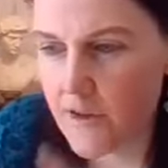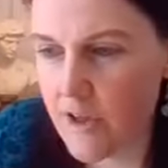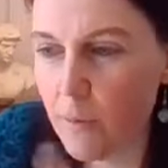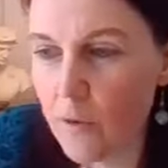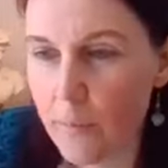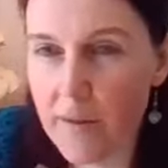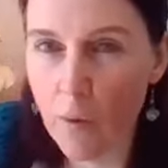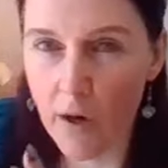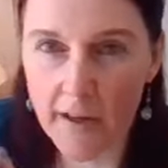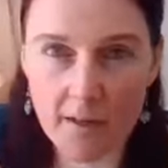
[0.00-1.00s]
She will be
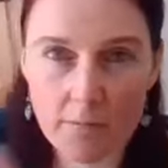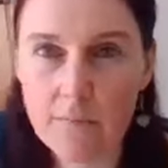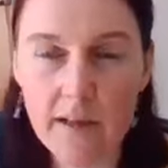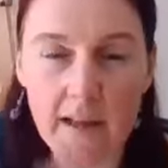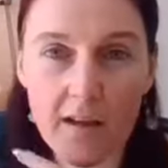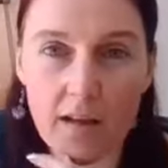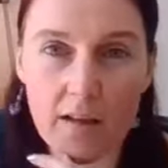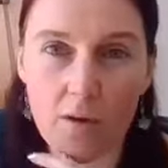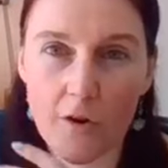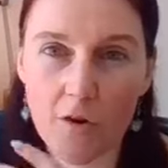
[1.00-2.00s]
working
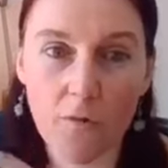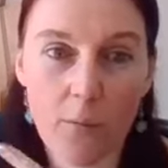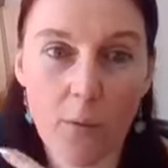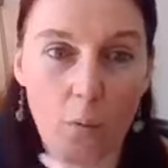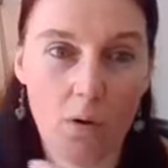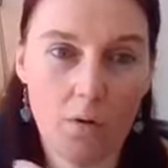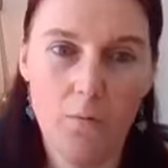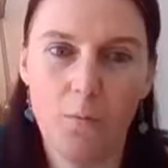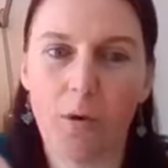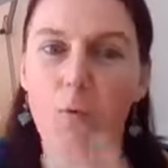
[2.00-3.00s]
on and off
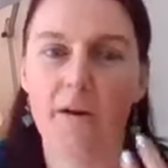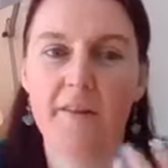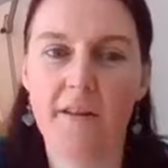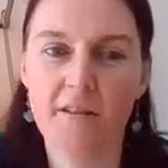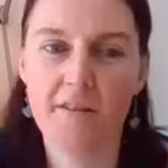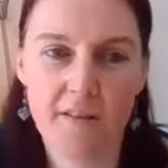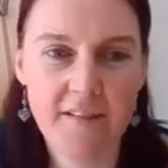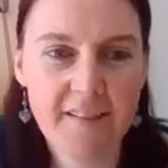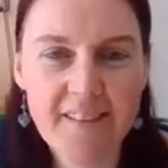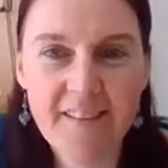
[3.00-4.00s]
while we're in this
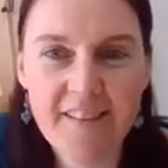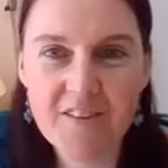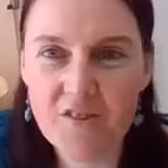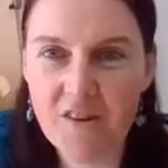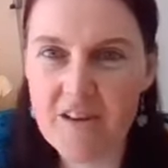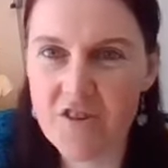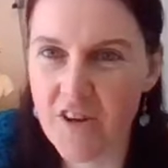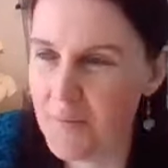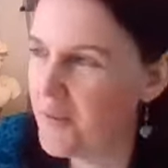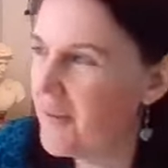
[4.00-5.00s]
strange
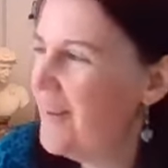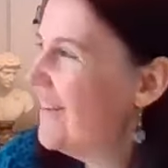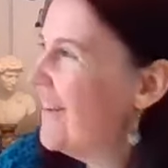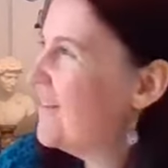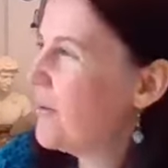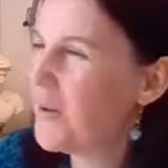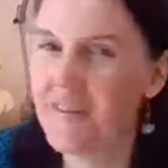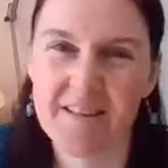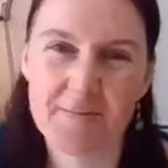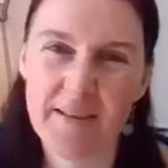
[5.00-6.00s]
time of
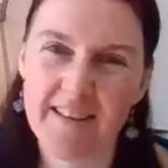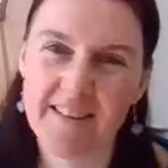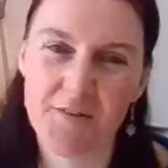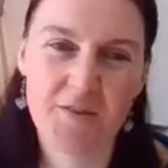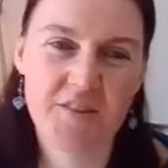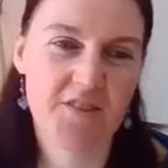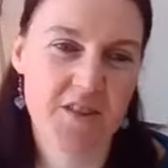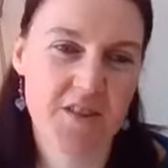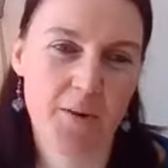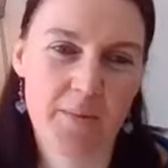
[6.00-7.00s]
buildings being closed, so
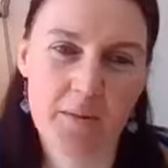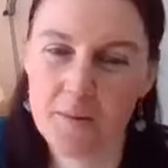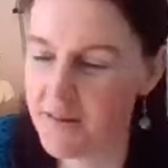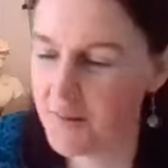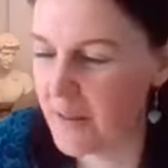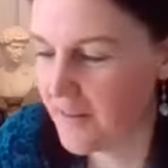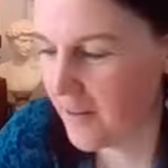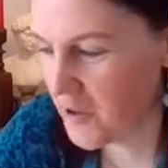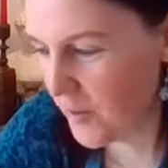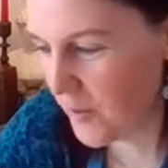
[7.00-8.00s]
she will be able to be in
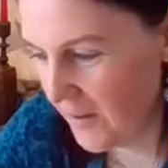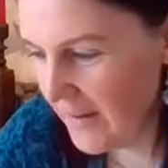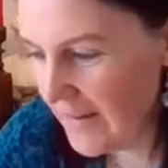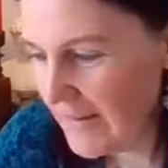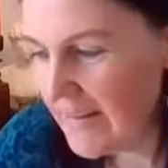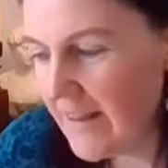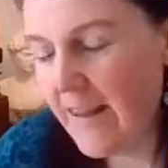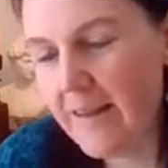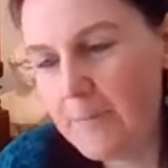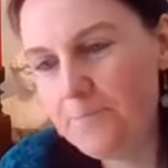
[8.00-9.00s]
touch with
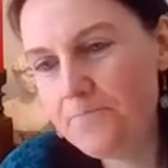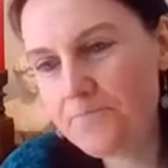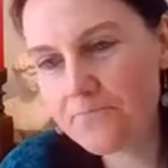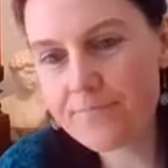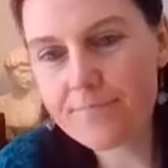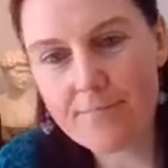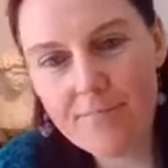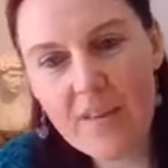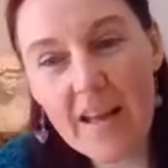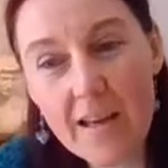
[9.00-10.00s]
you.
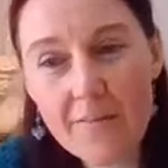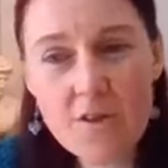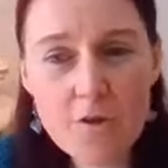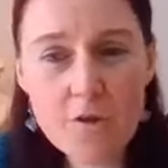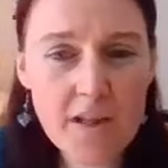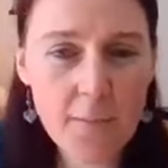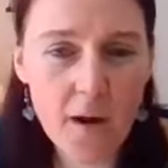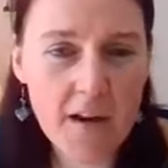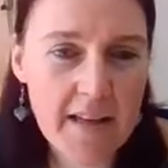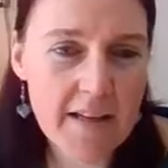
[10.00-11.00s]
If you do take
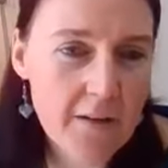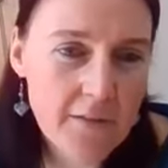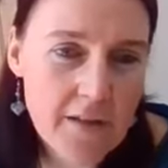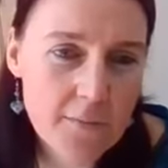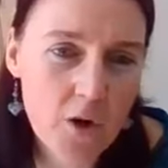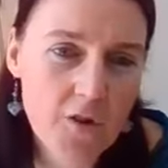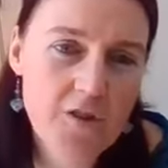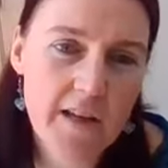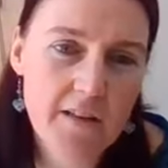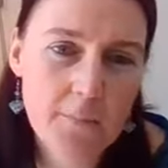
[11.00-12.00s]
part in any of these
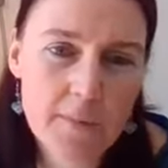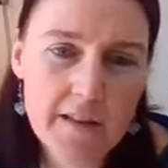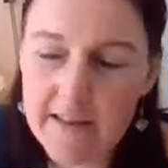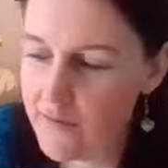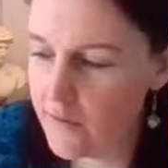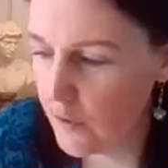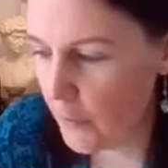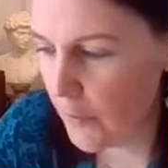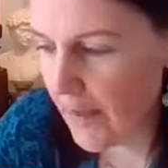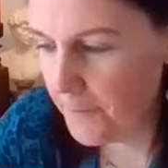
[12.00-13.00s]
projects, please
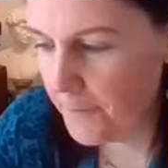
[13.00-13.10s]
do